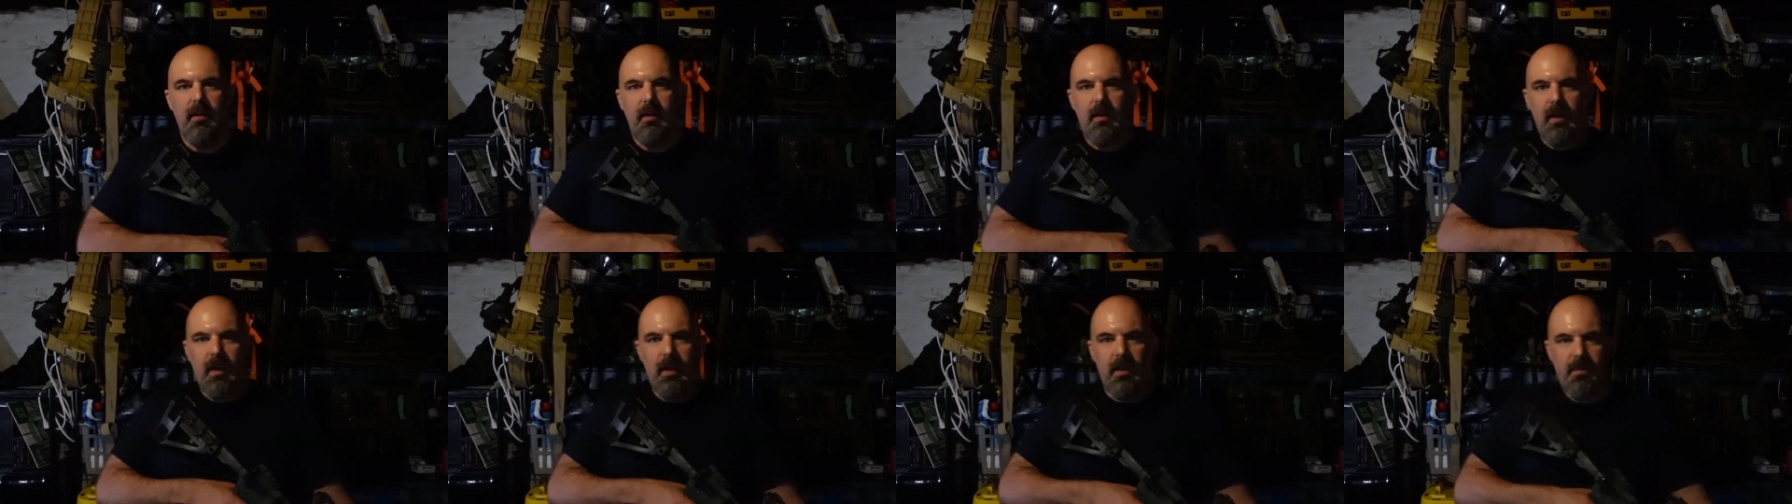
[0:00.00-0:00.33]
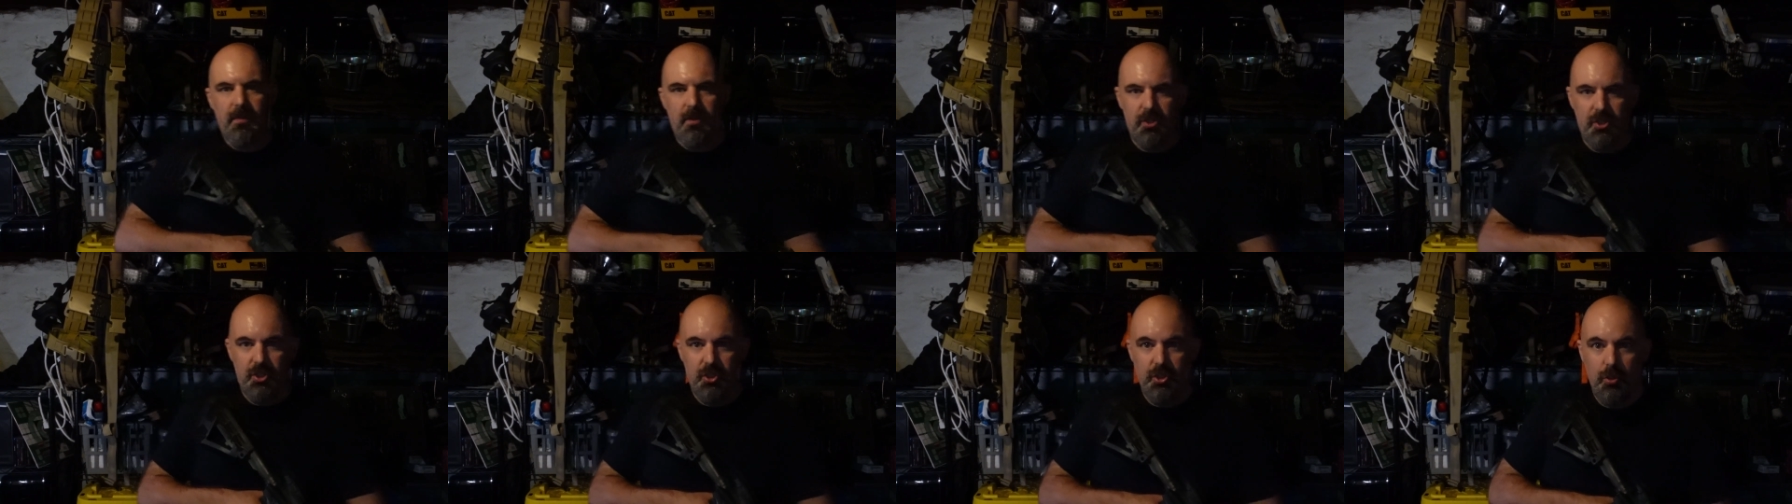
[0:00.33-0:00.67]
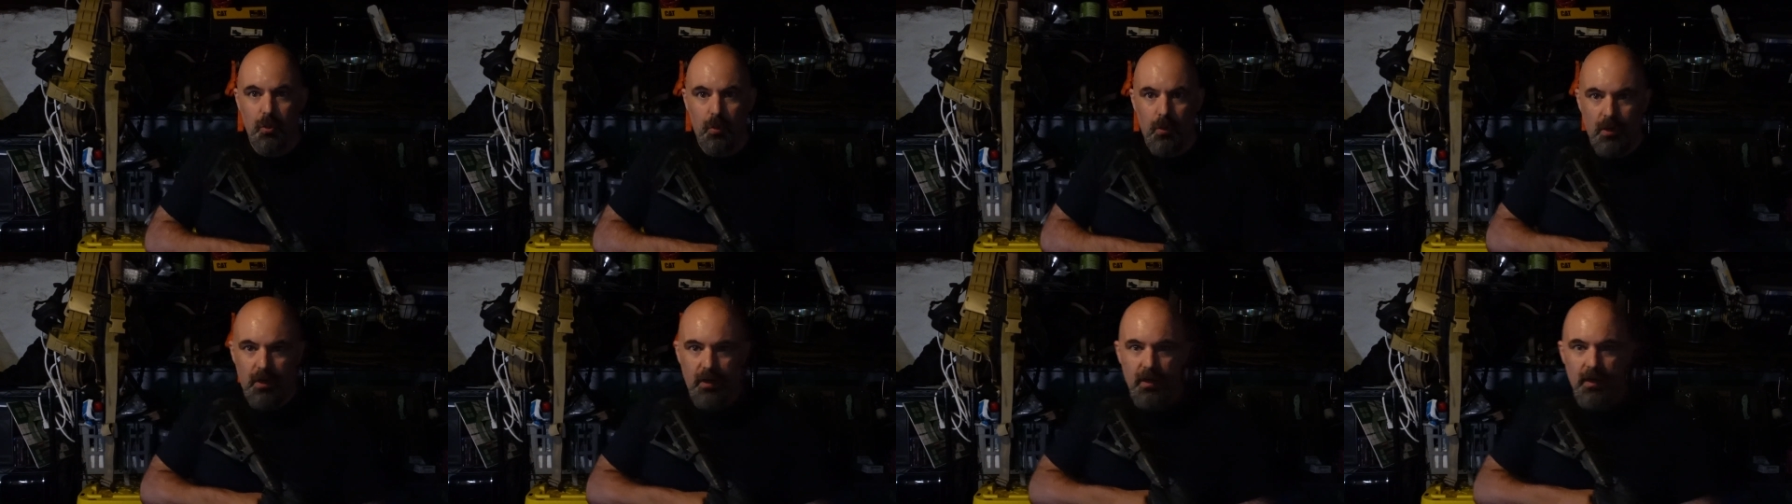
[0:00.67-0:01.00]
in the
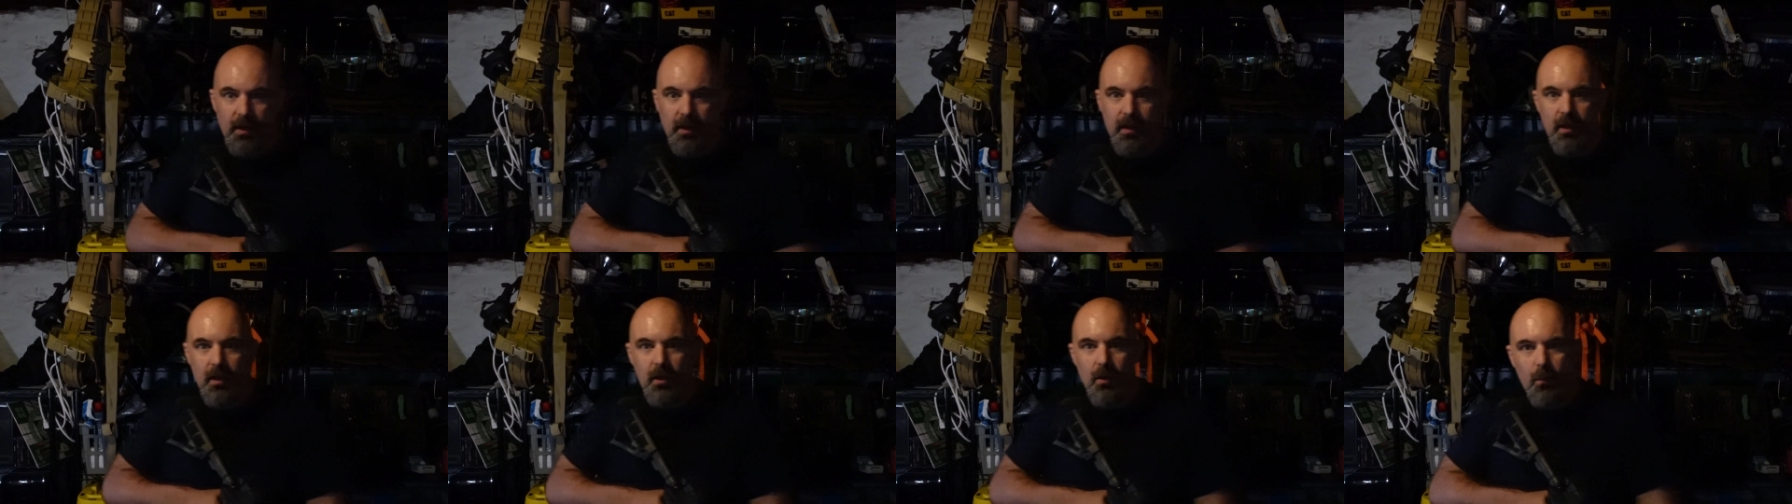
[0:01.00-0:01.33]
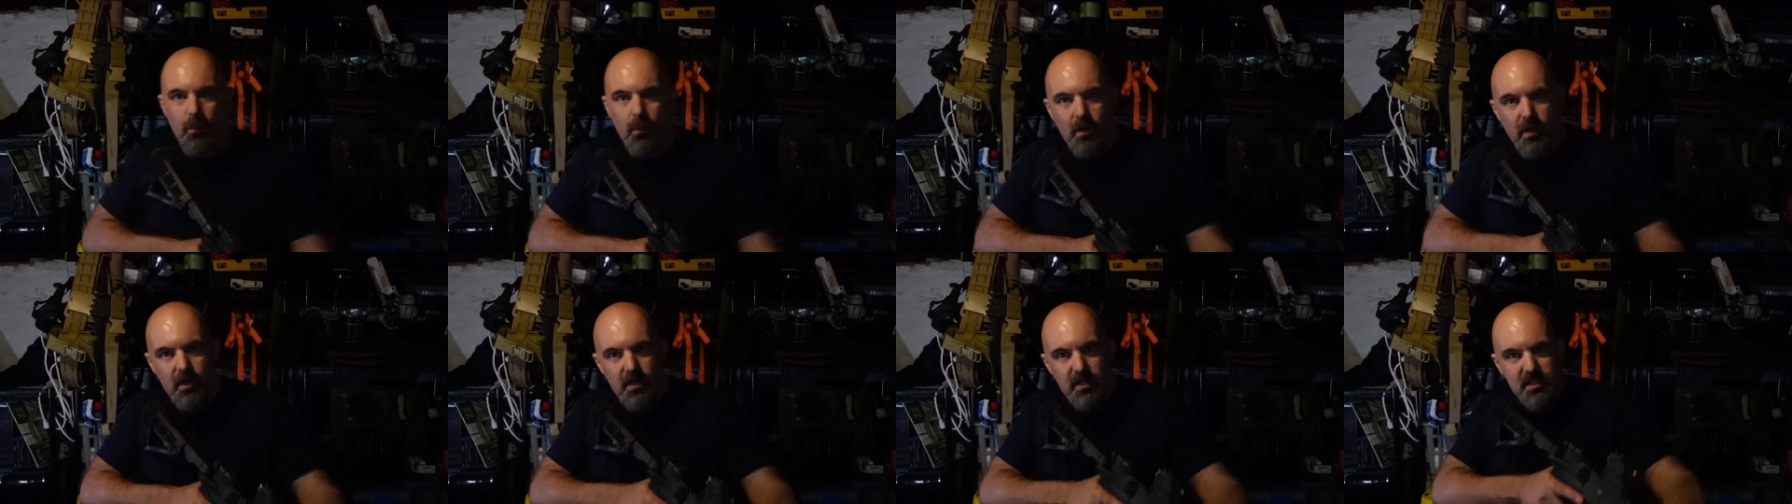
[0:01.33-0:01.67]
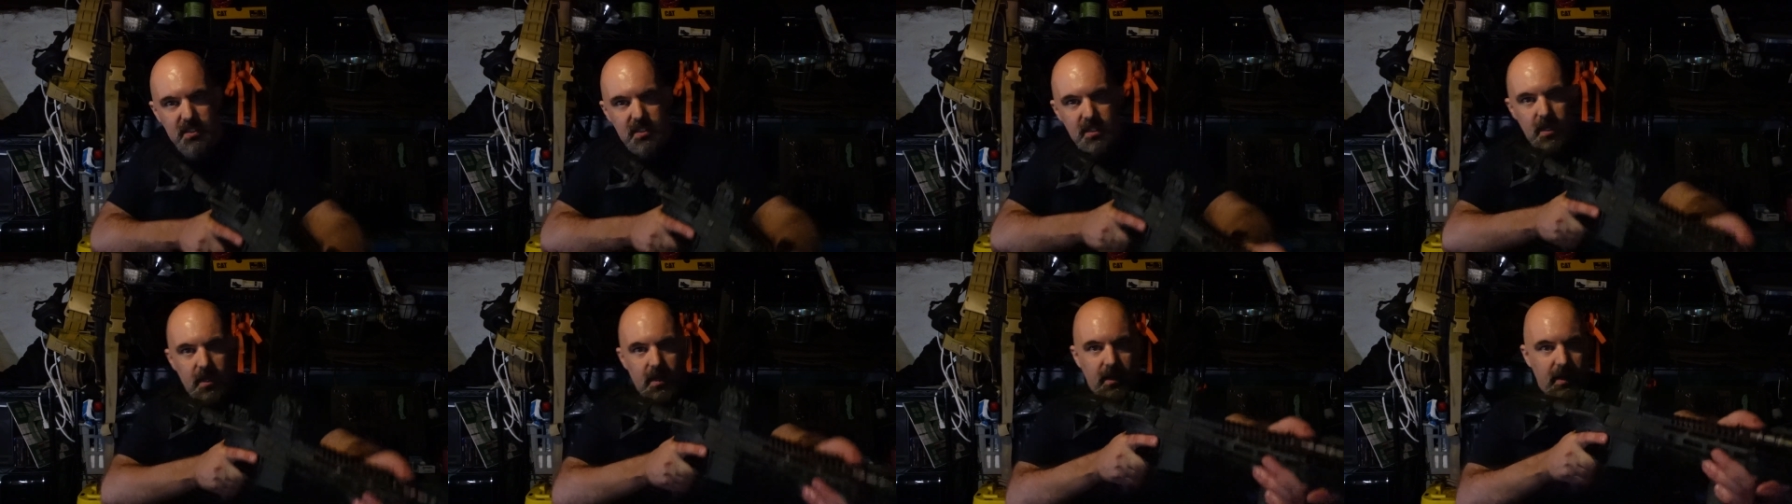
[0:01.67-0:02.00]
short was